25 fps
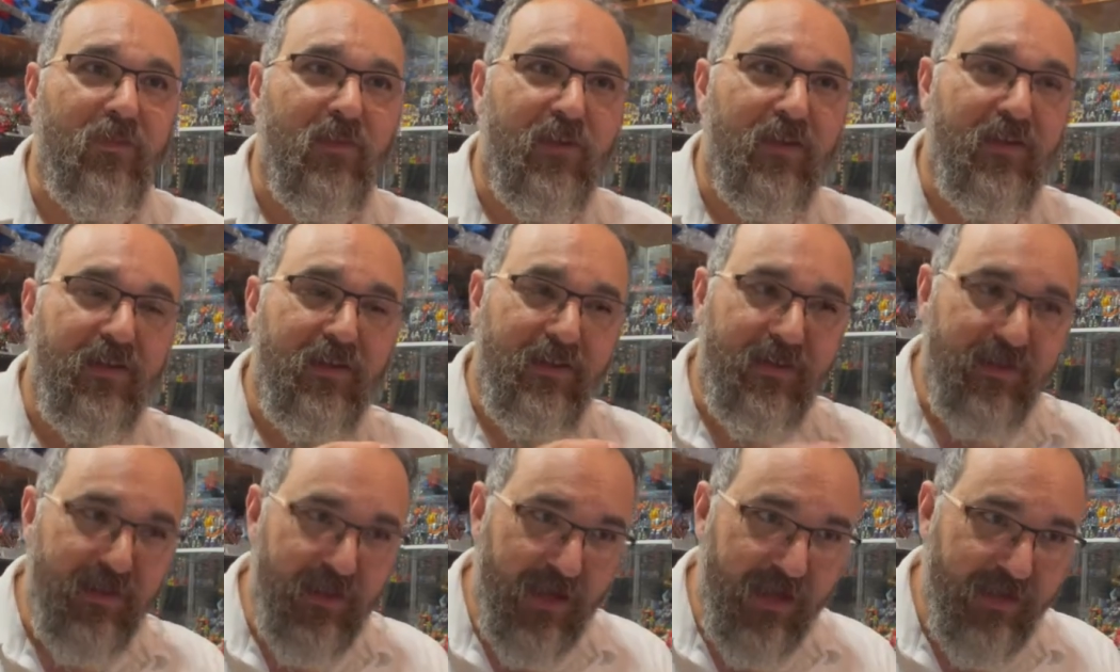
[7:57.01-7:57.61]

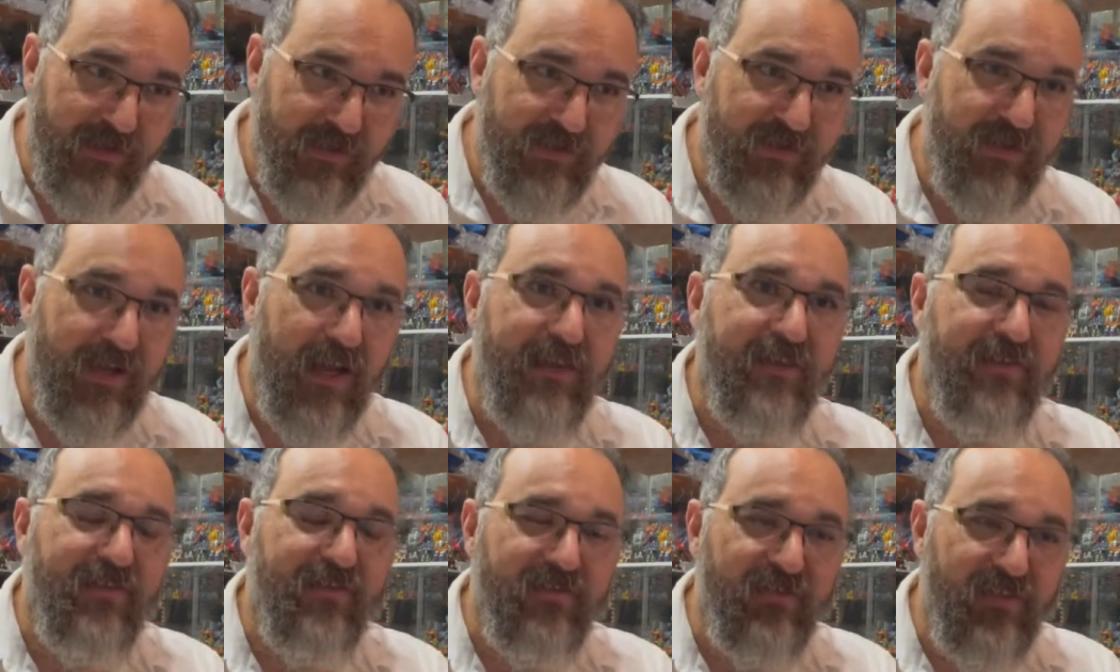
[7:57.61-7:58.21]
yes,
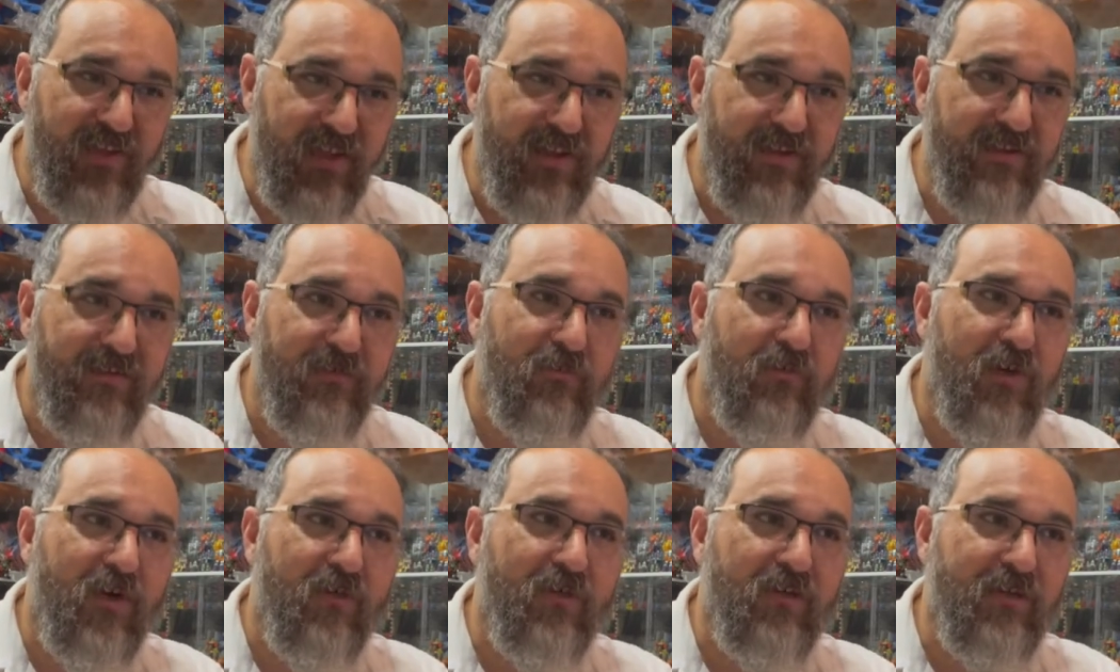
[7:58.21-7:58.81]
I think
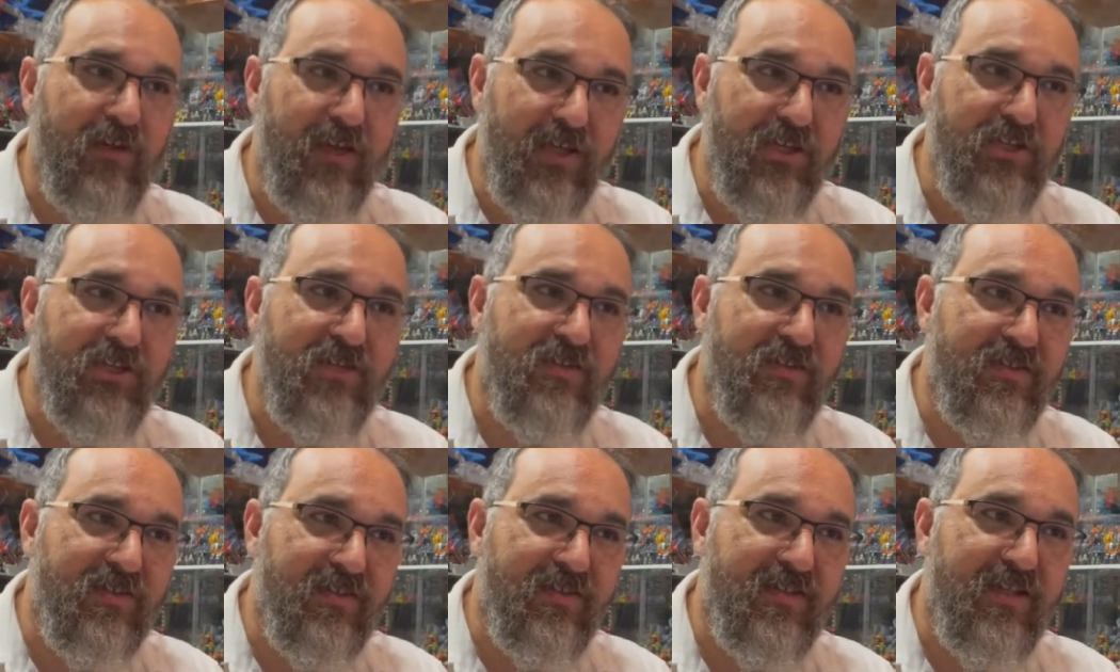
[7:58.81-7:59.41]

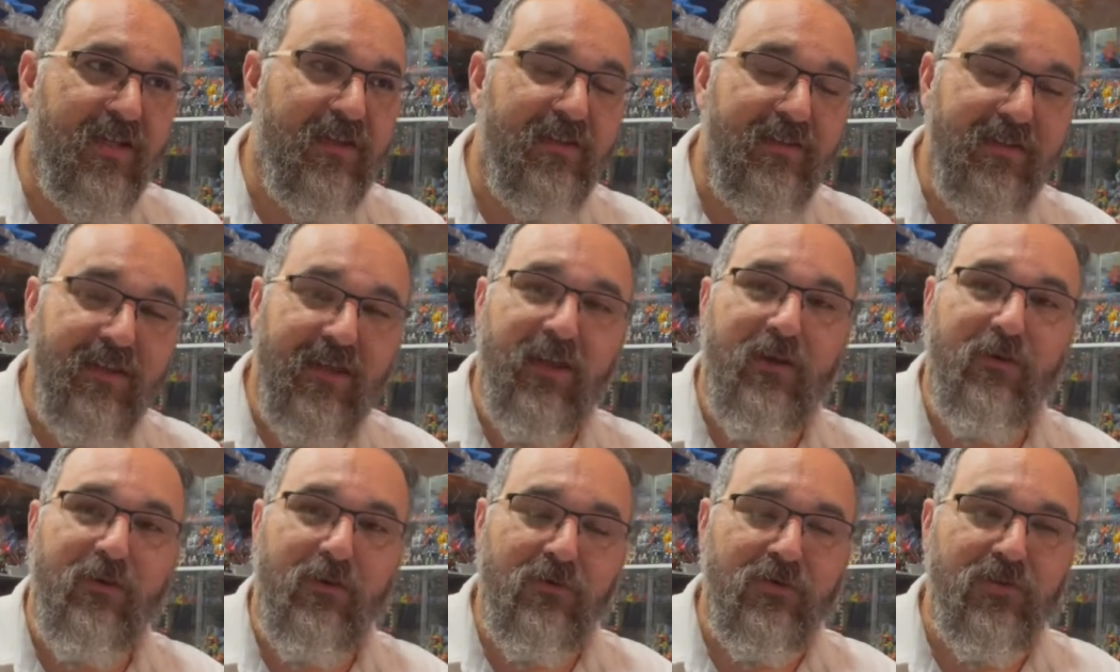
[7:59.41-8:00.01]
Revelations is telling the
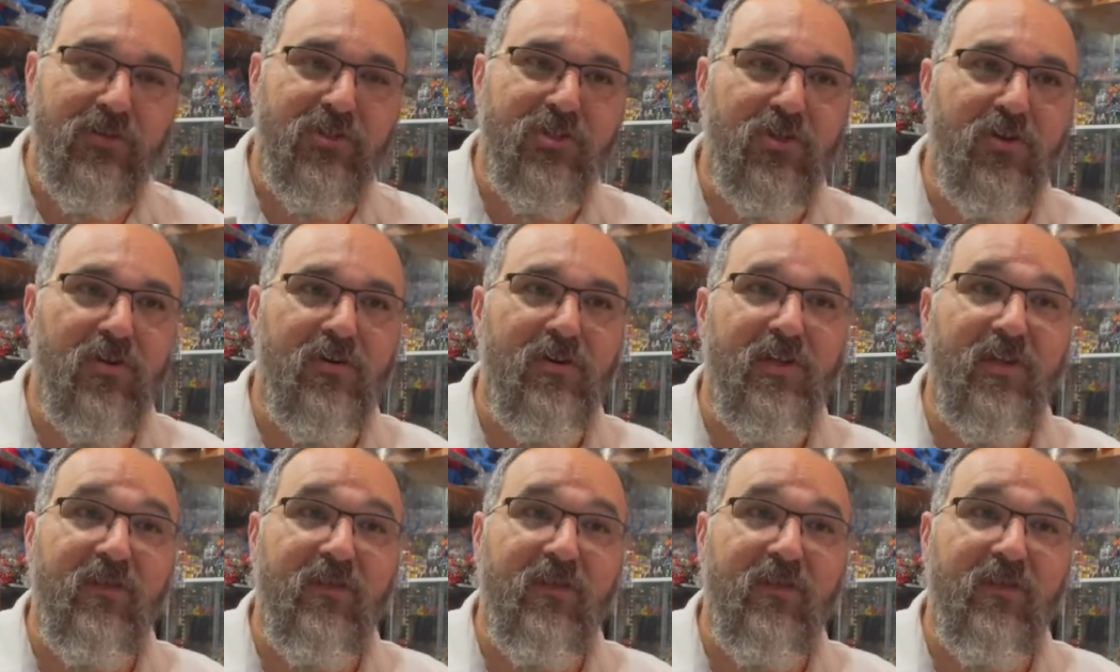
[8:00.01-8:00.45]
hero's journey